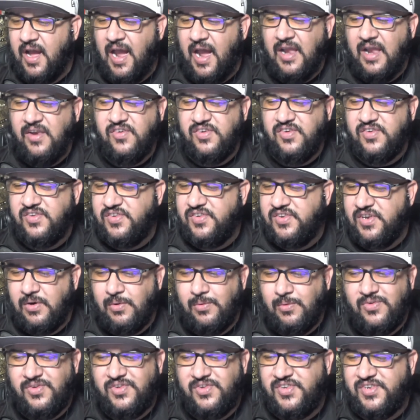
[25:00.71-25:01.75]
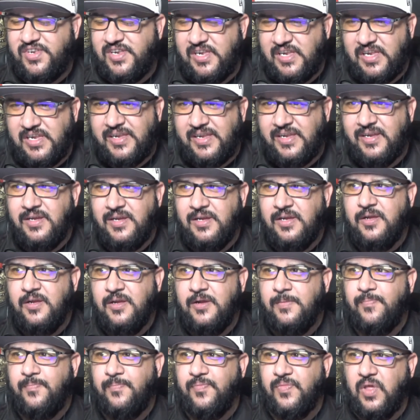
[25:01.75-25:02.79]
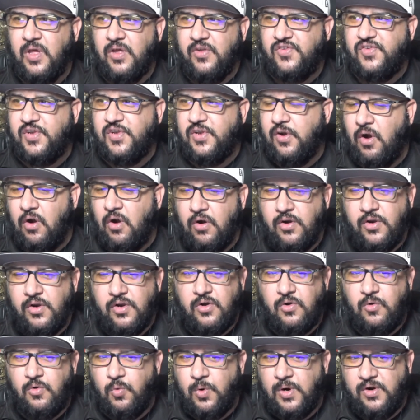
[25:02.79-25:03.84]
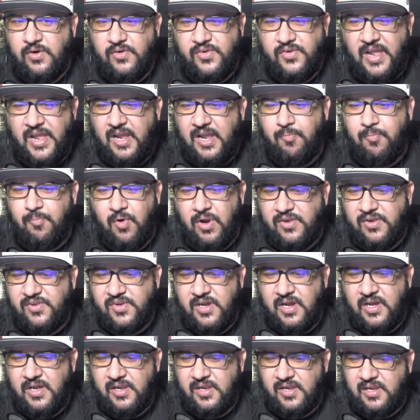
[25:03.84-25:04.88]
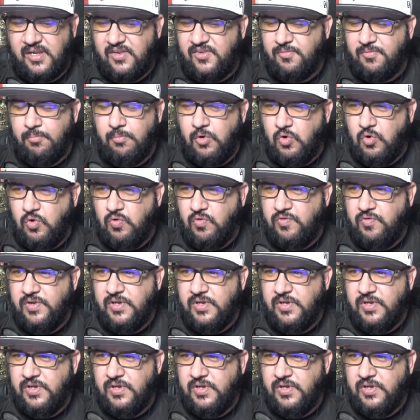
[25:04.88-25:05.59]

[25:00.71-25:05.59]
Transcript: I just don't see a scenario where Dak Prescott gets moved